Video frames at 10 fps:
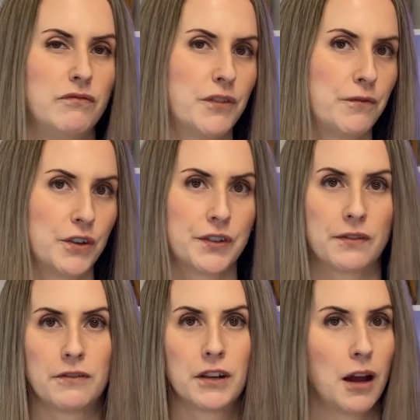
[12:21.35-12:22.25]
The
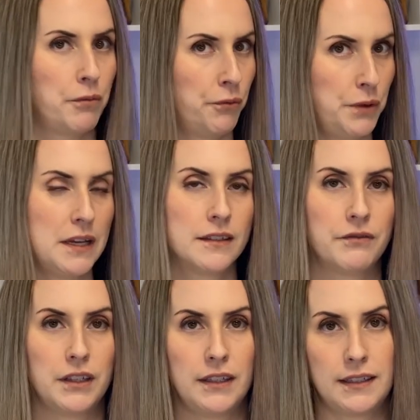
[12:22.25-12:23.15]
first couple weeks
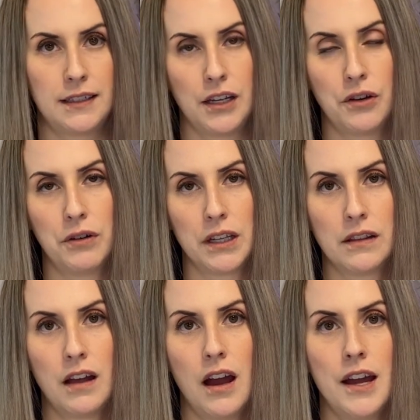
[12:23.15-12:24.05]
of a listing
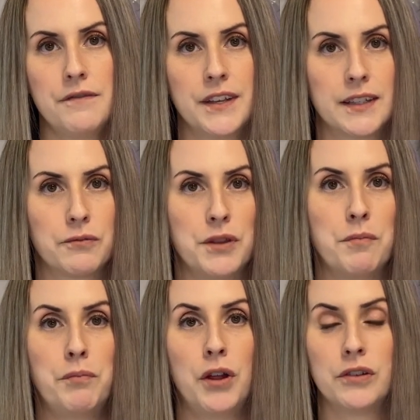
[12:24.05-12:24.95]
going live, that's when the
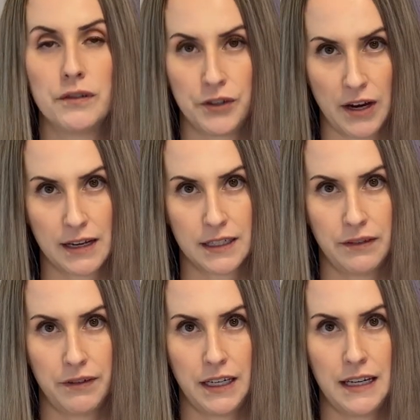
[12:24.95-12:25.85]
bulk of your
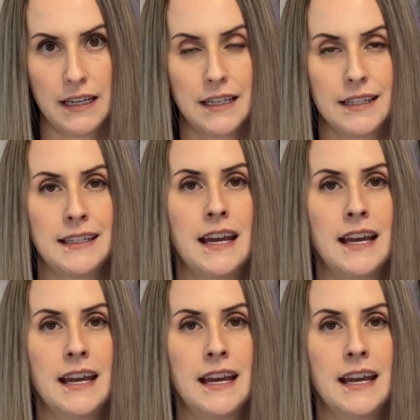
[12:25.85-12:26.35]
activity is.